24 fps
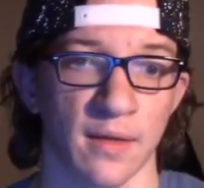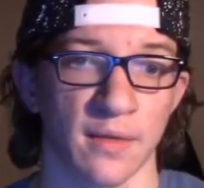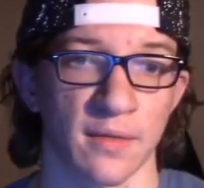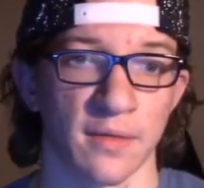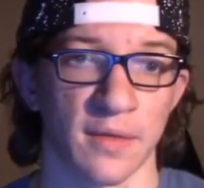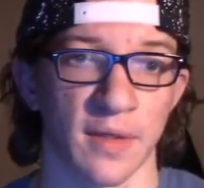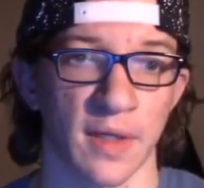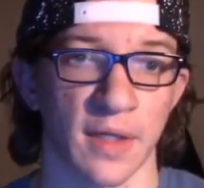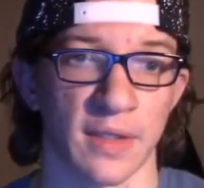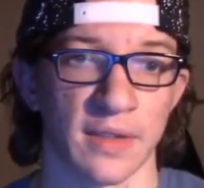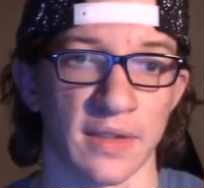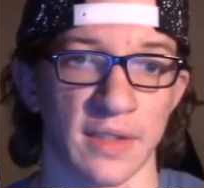
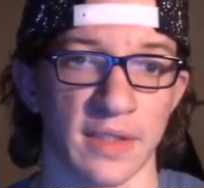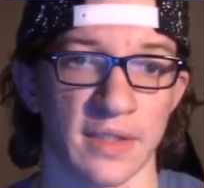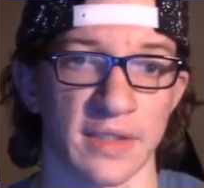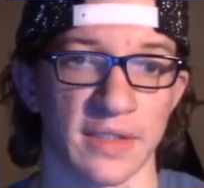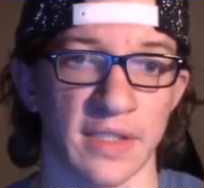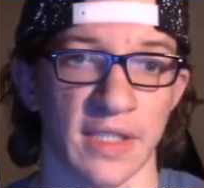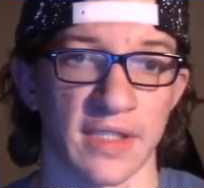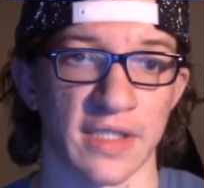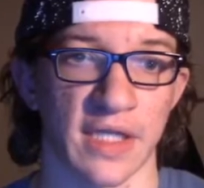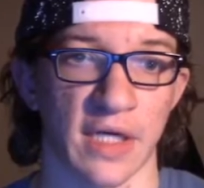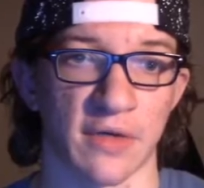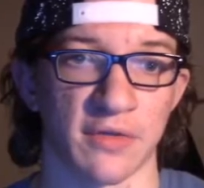and,
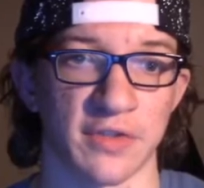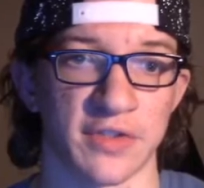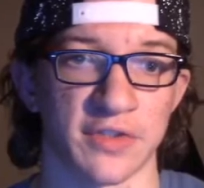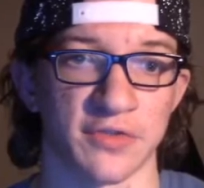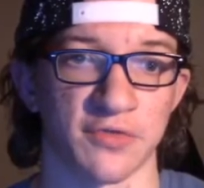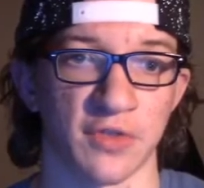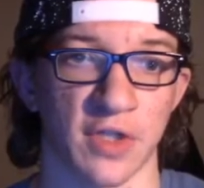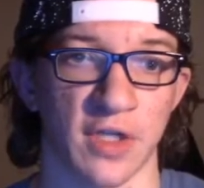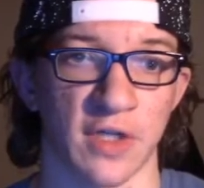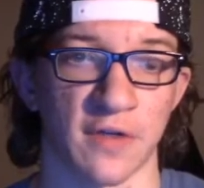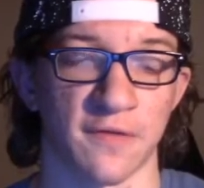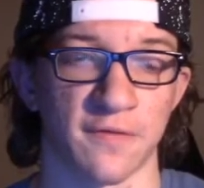yeah, that was
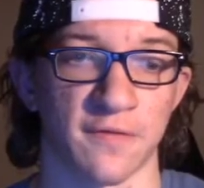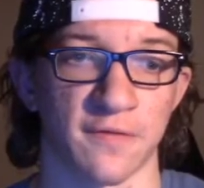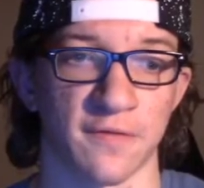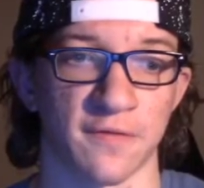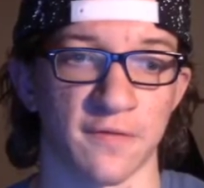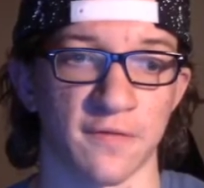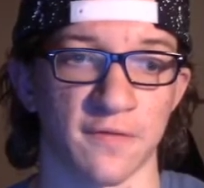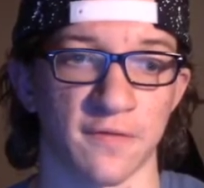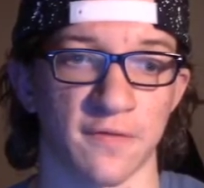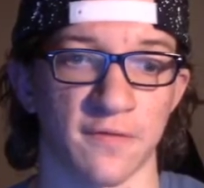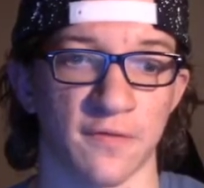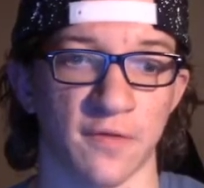rough
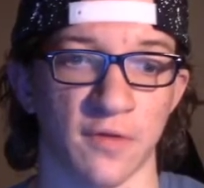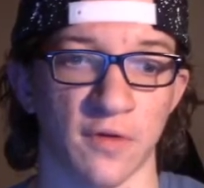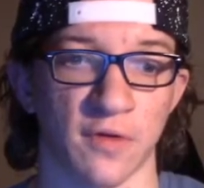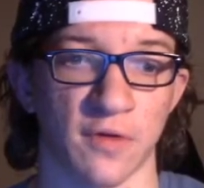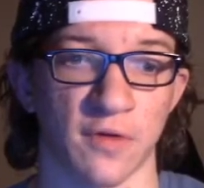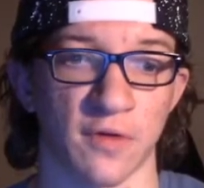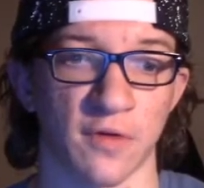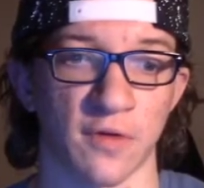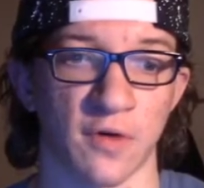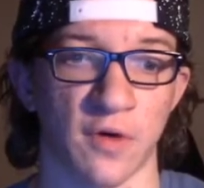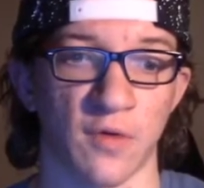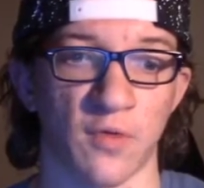
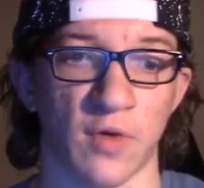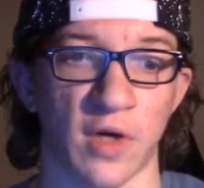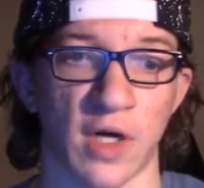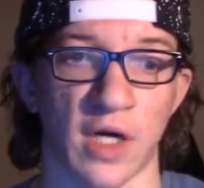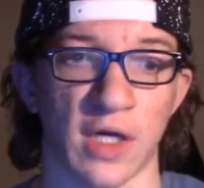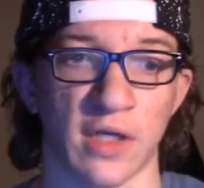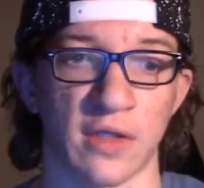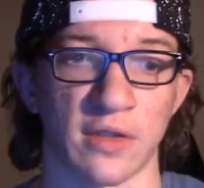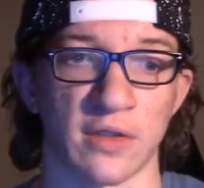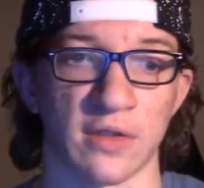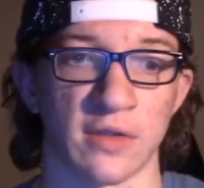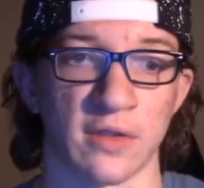for a
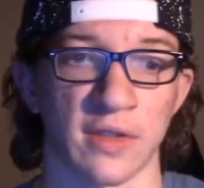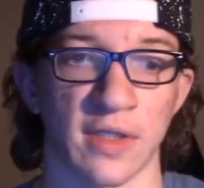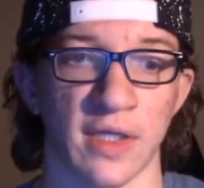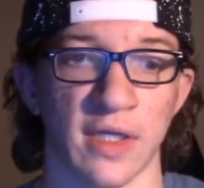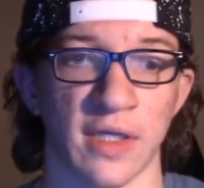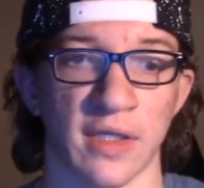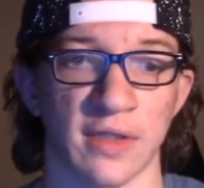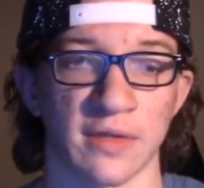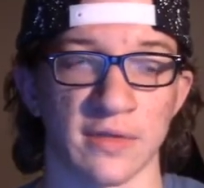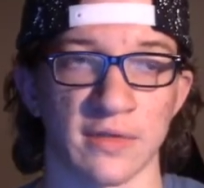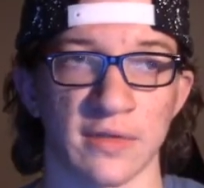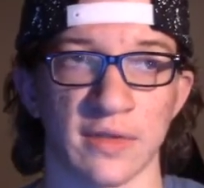while,
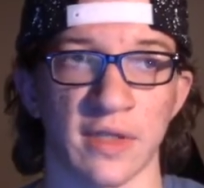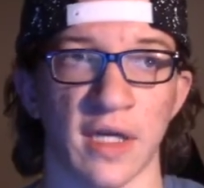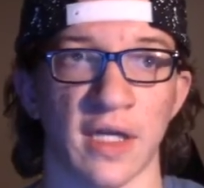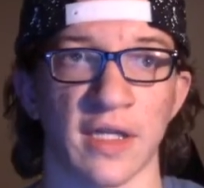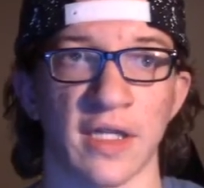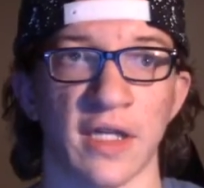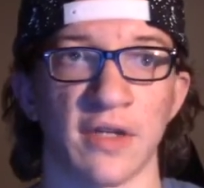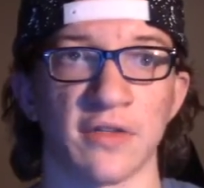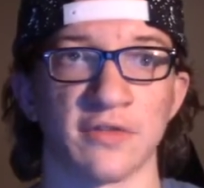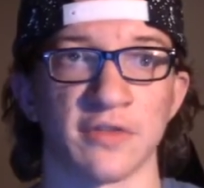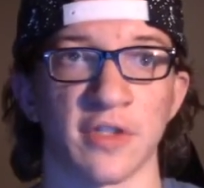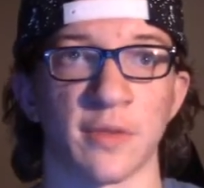and that
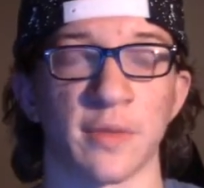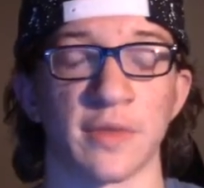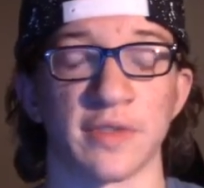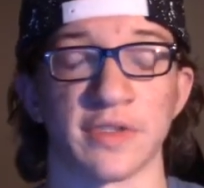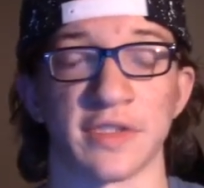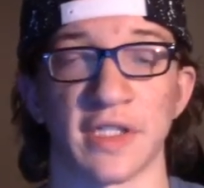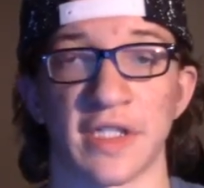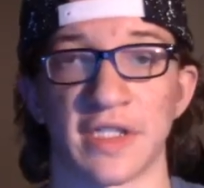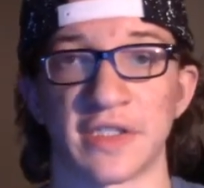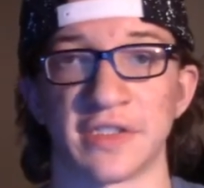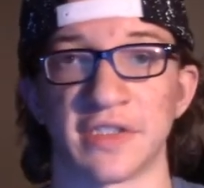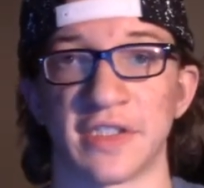was
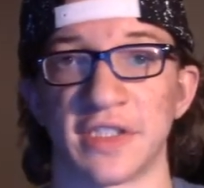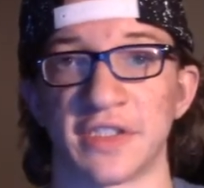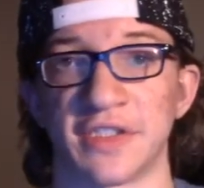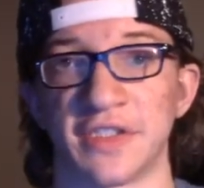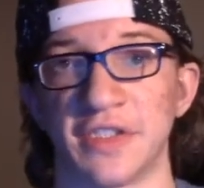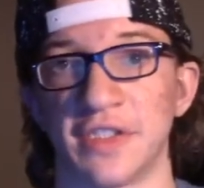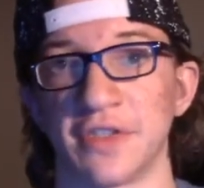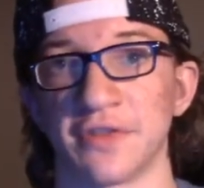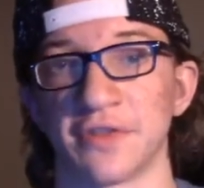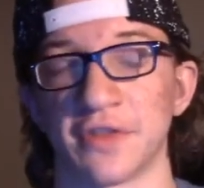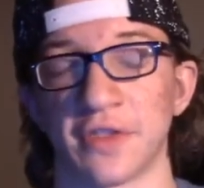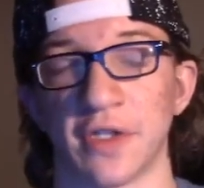almost like six
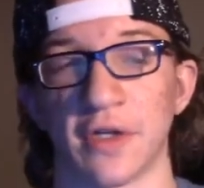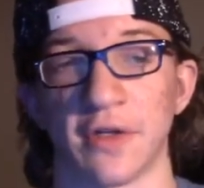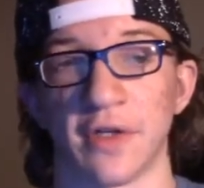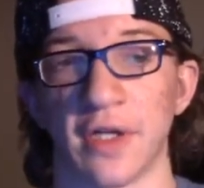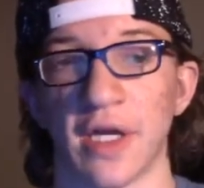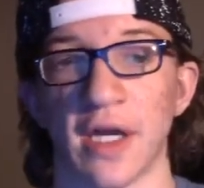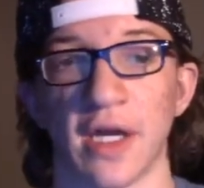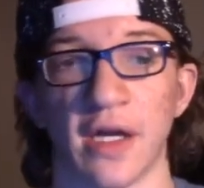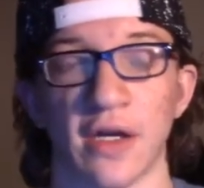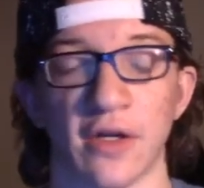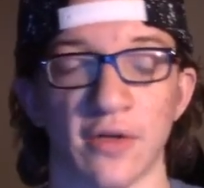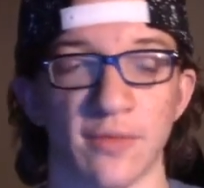years ago
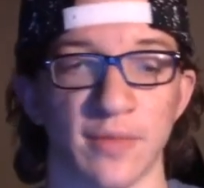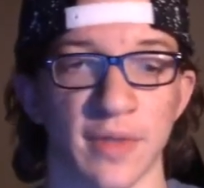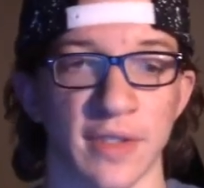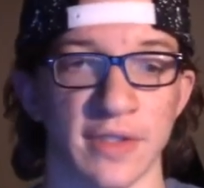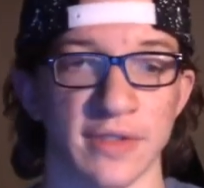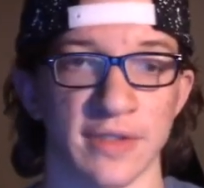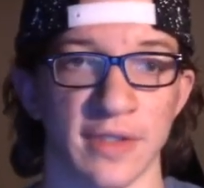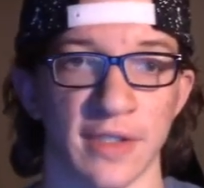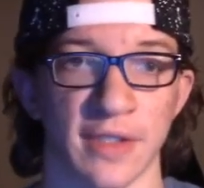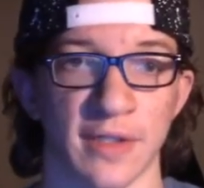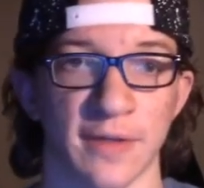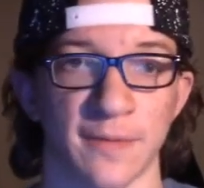now,
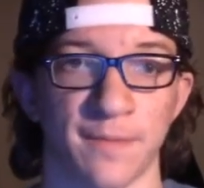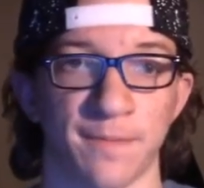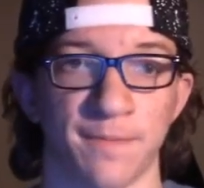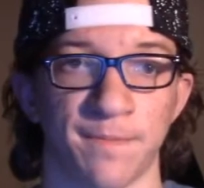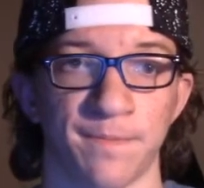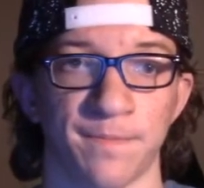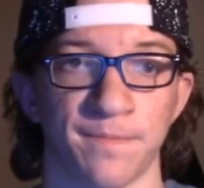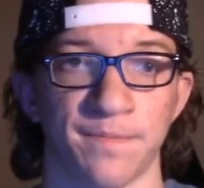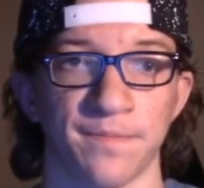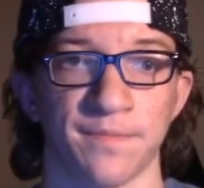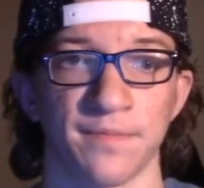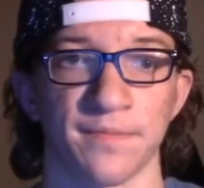but, um,
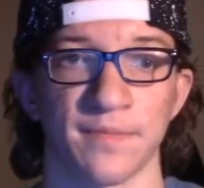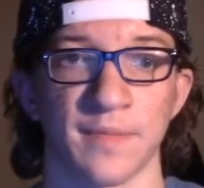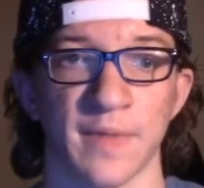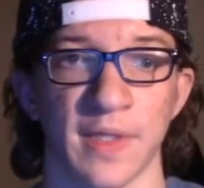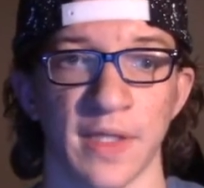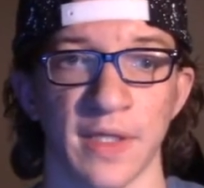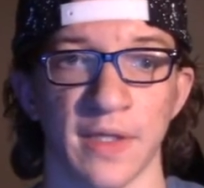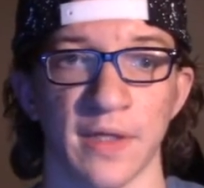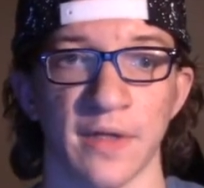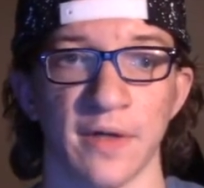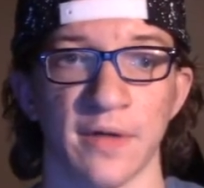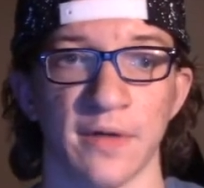
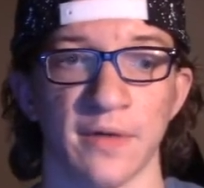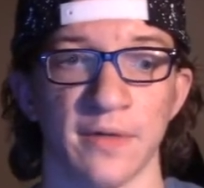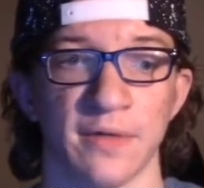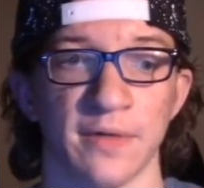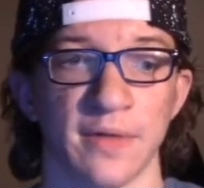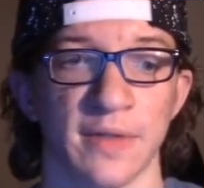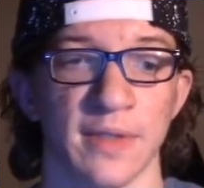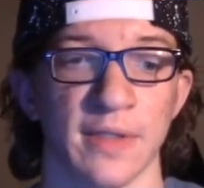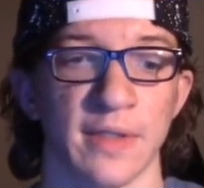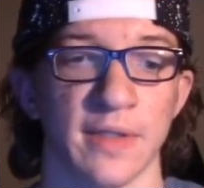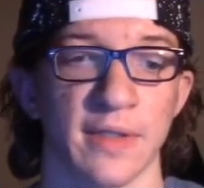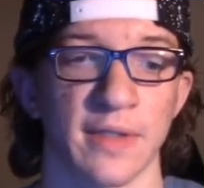you know.
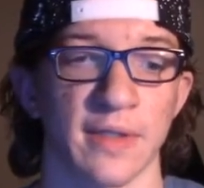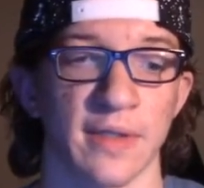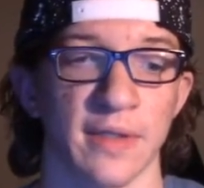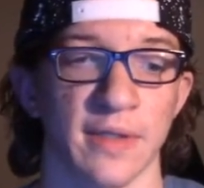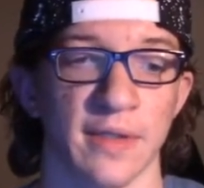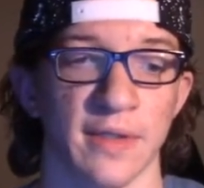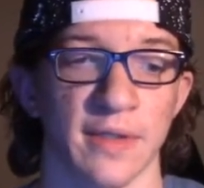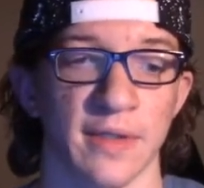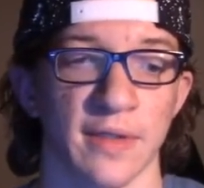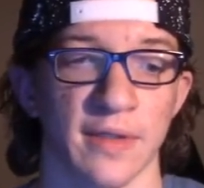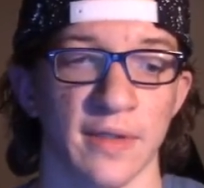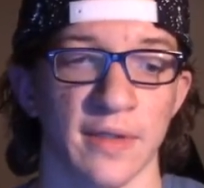
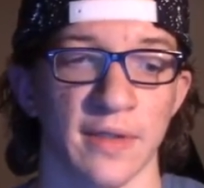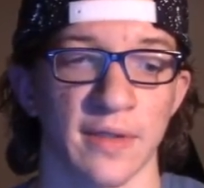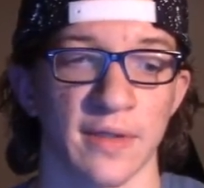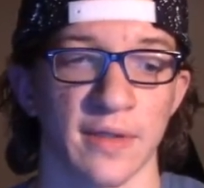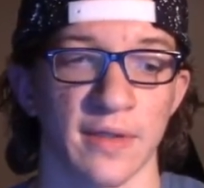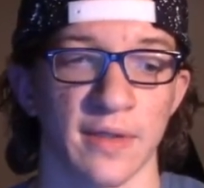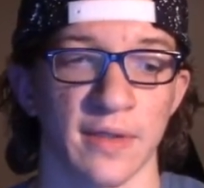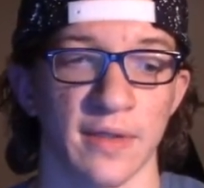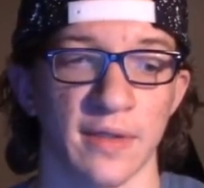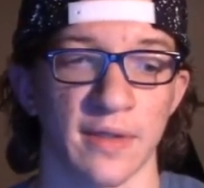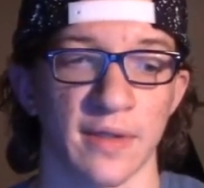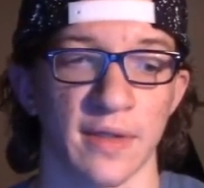
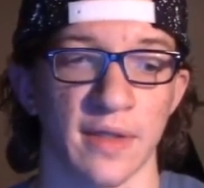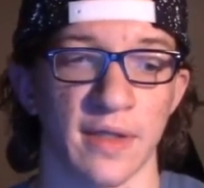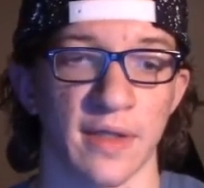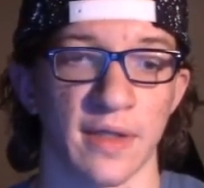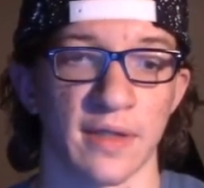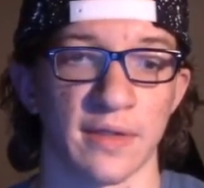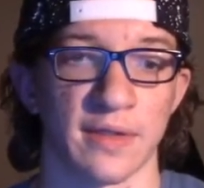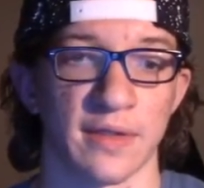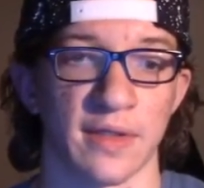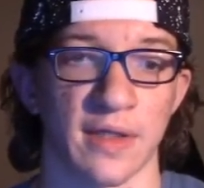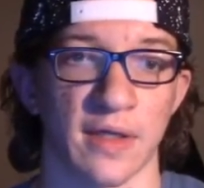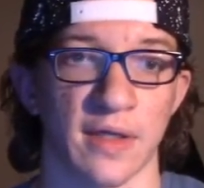
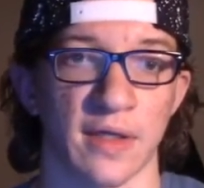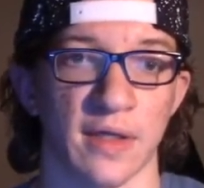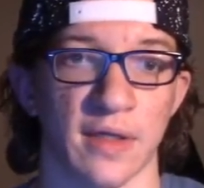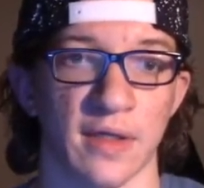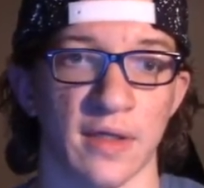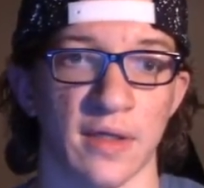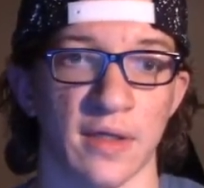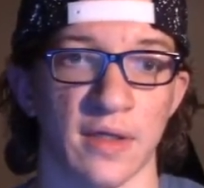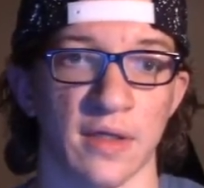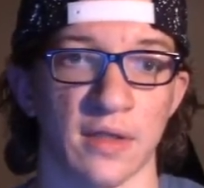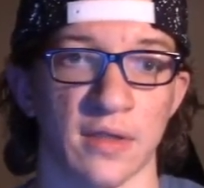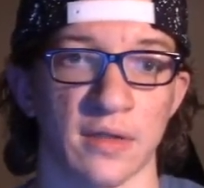And,
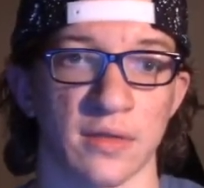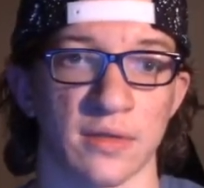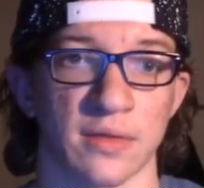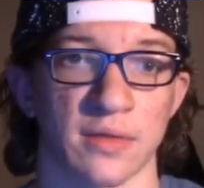uh...